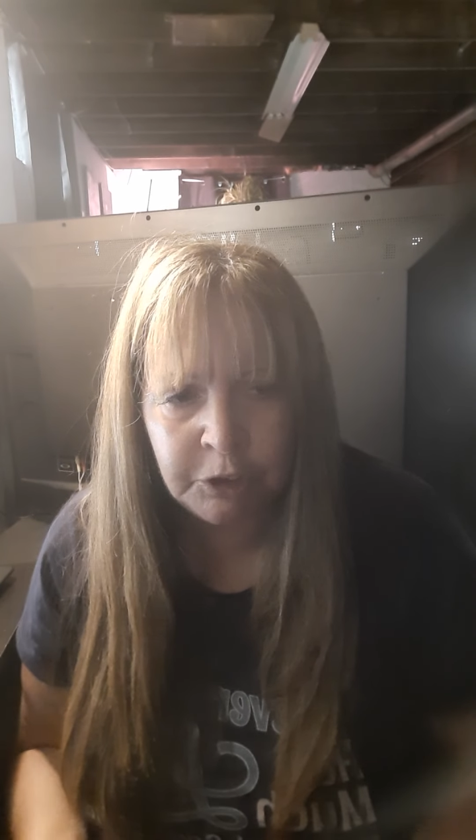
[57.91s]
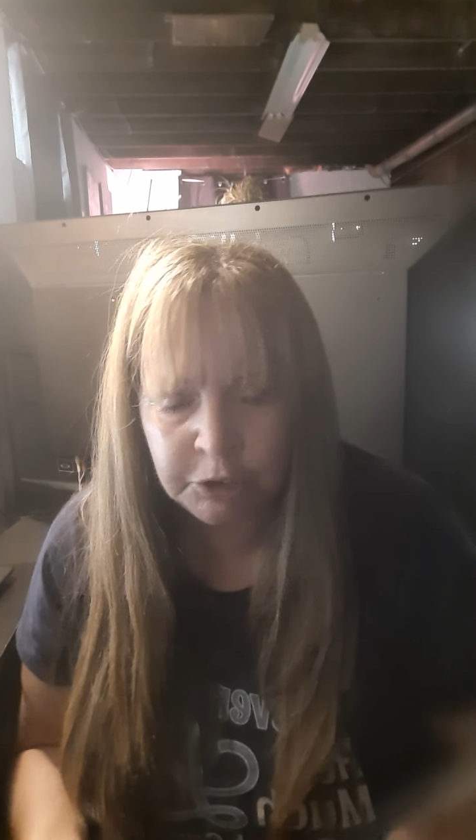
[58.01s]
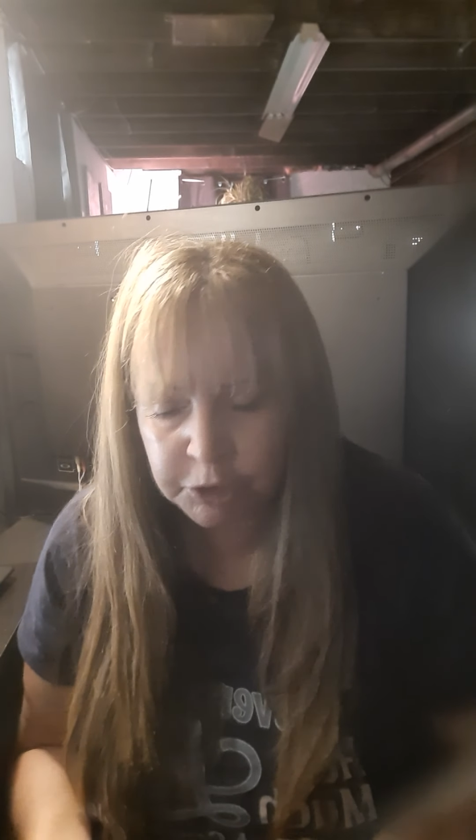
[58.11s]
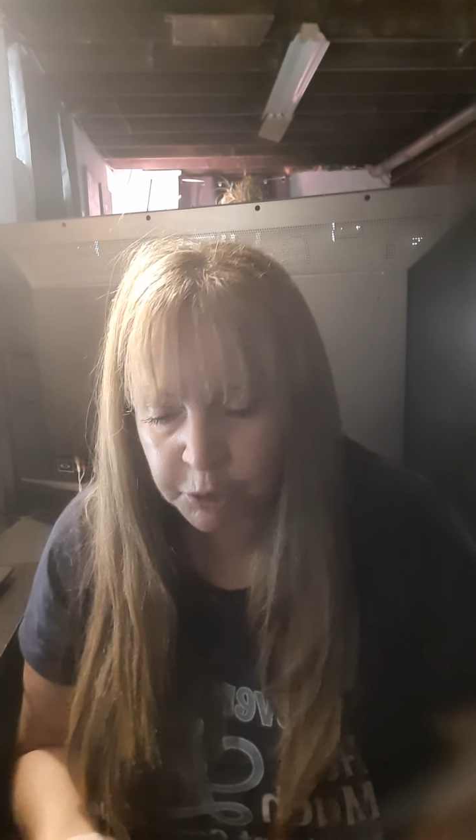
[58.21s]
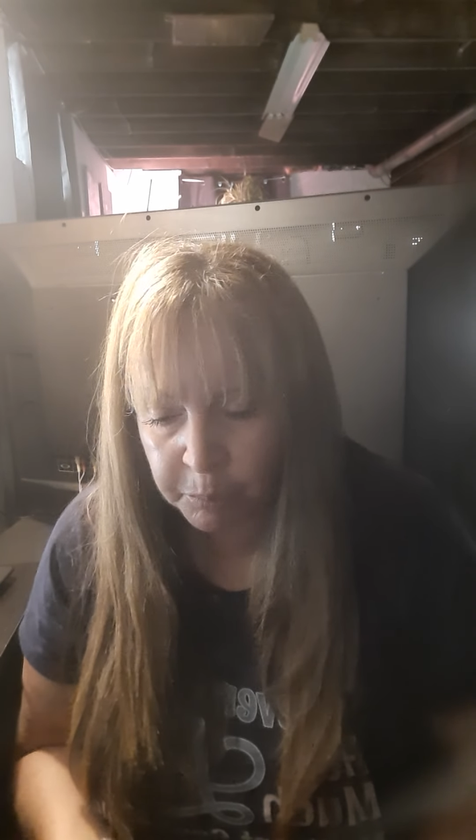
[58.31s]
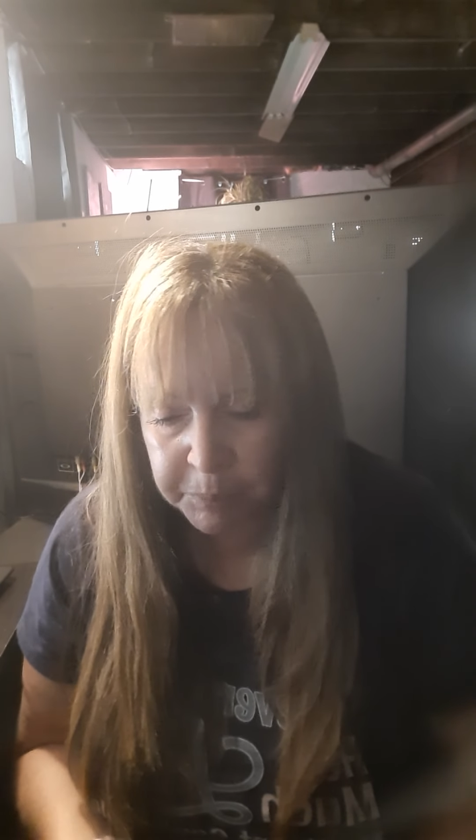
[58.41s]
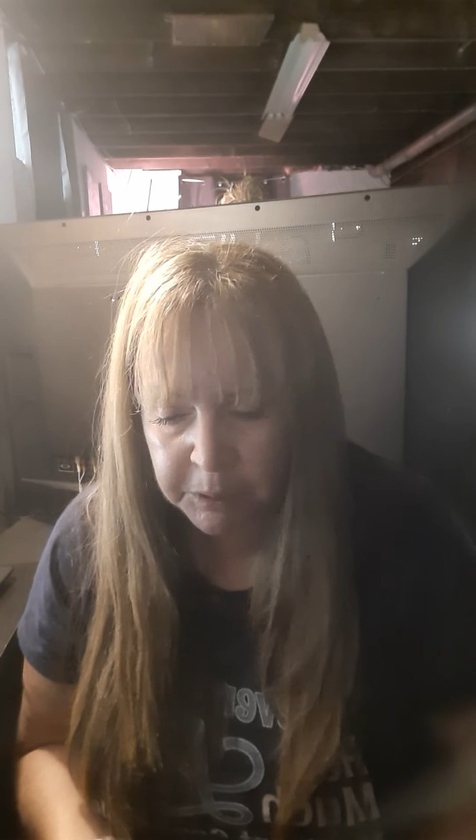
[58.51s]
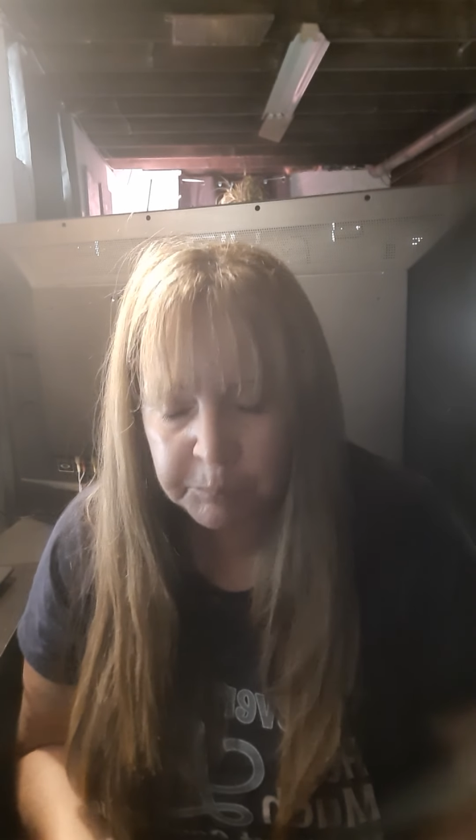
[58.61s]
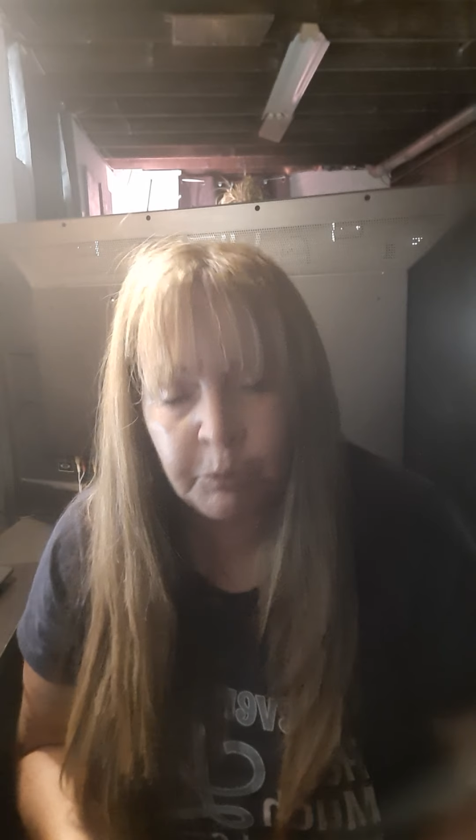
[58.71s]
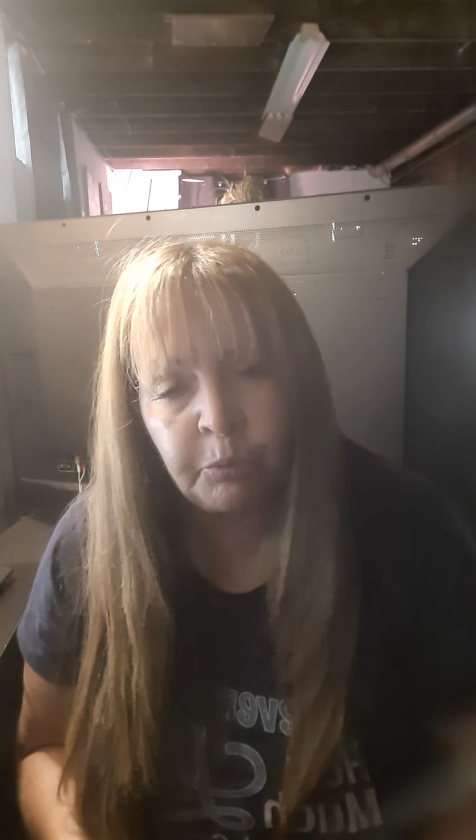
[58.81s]
She told
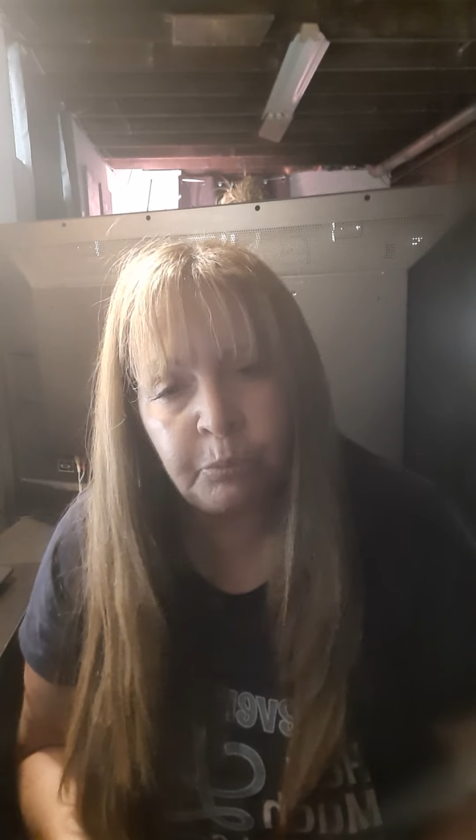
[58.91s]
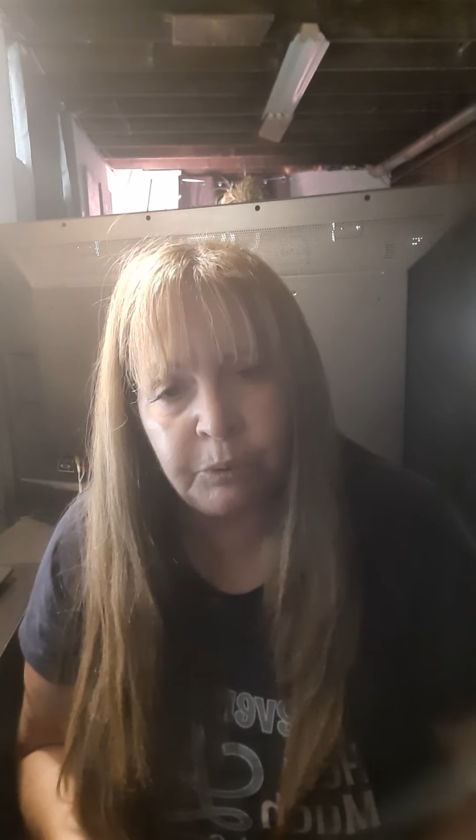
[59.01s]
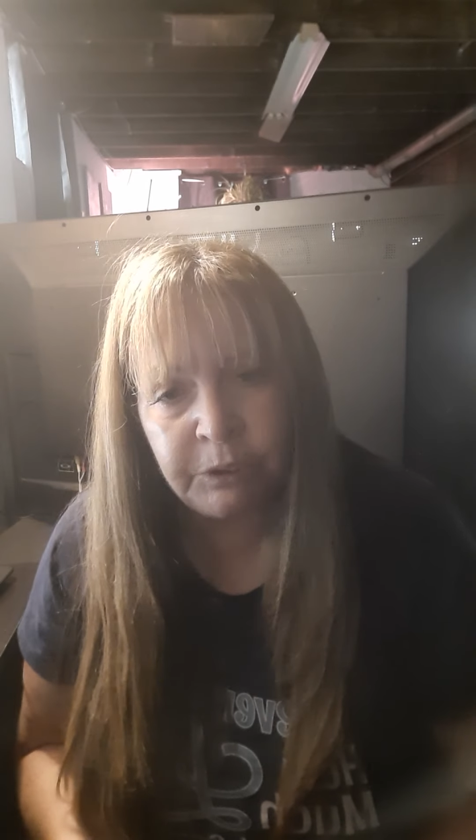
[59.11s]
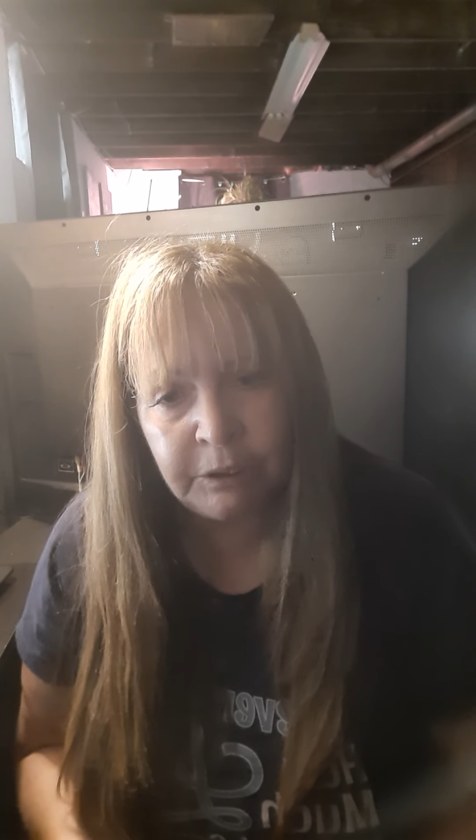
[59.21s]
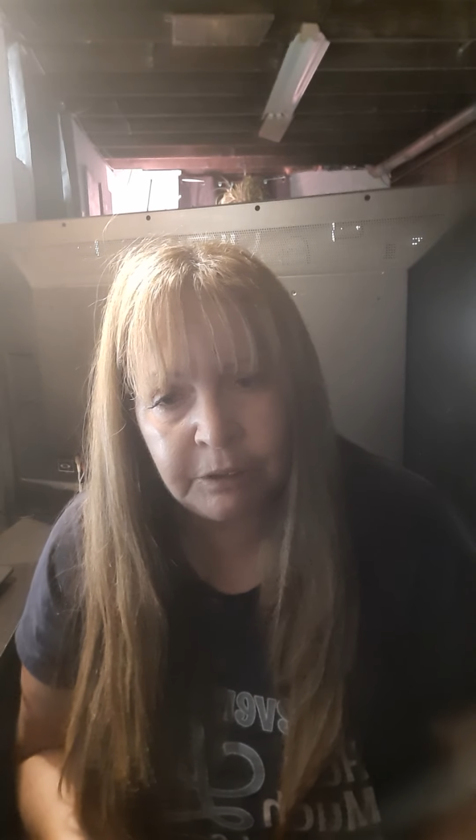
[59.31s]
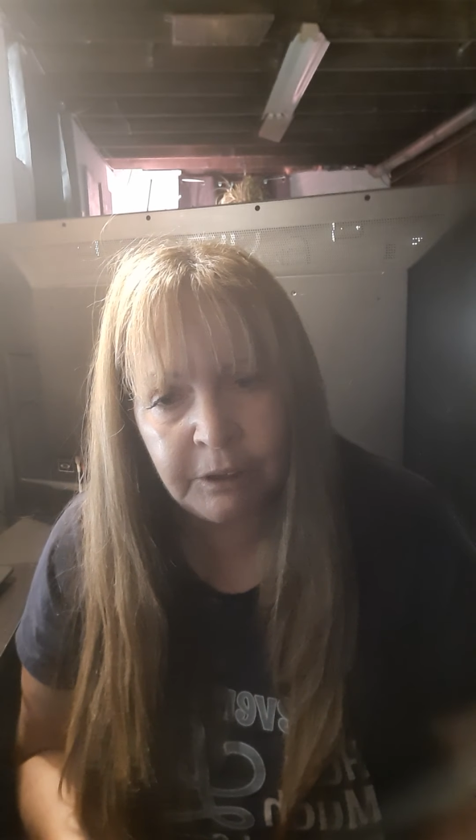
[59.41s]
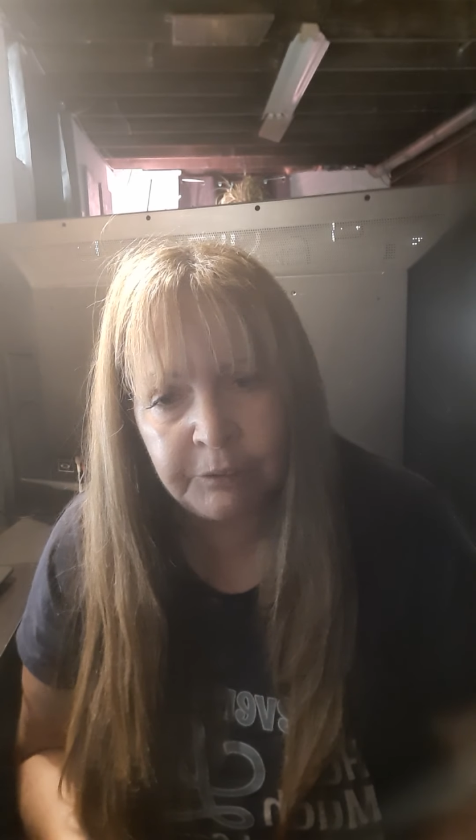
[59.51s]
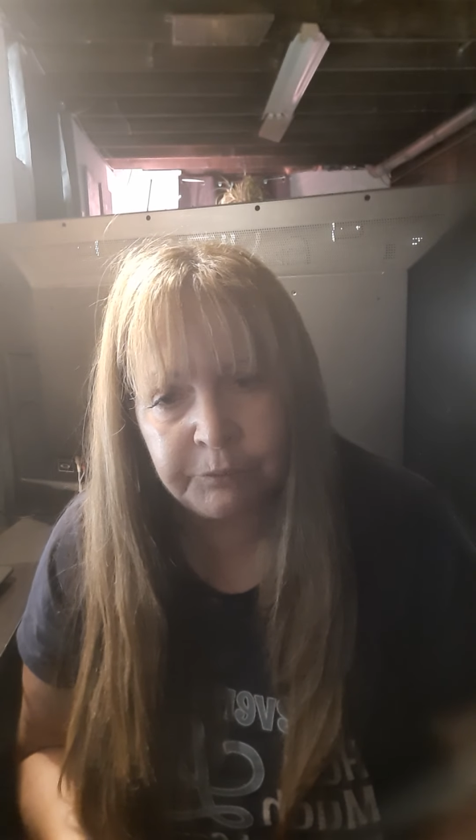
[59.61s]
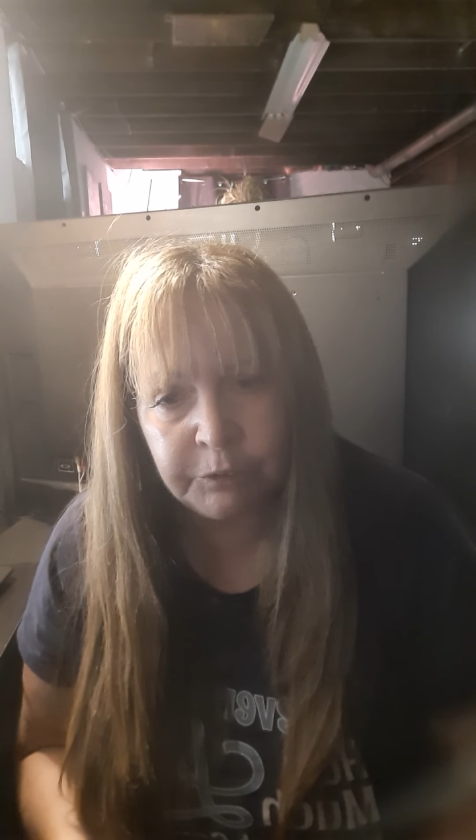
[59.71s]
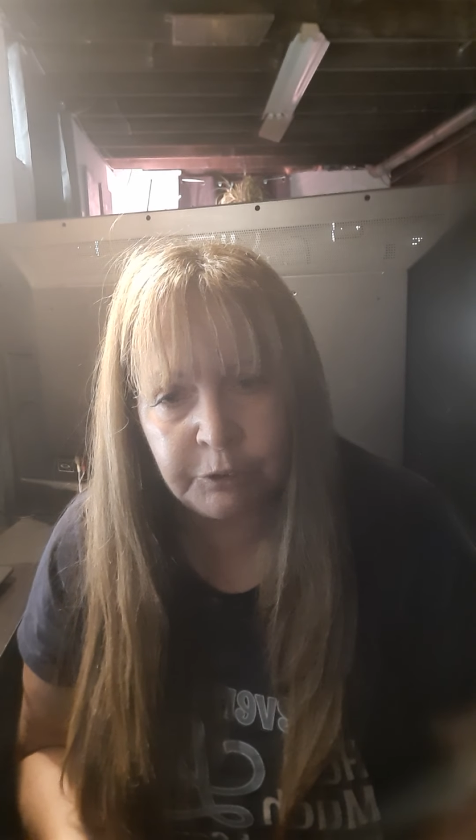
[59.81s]
people when they left,